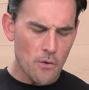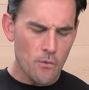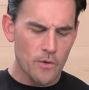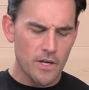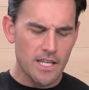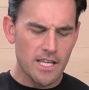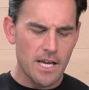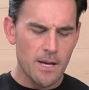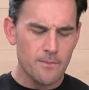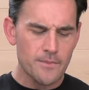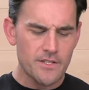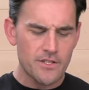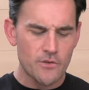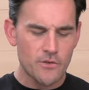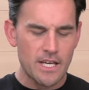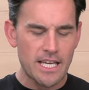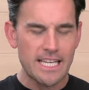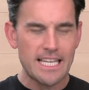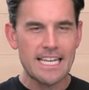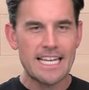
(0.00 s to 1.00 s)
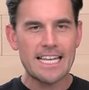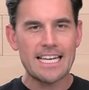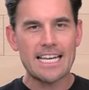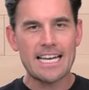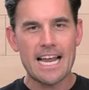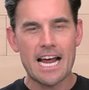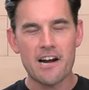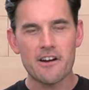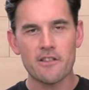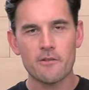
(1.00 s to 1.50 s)
When it comes to getting in
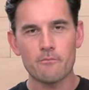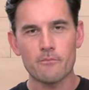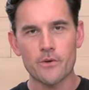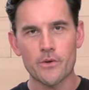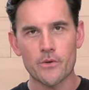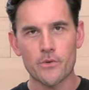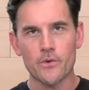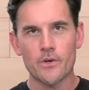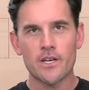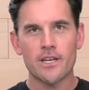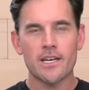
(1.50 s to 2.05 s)
and out of the boot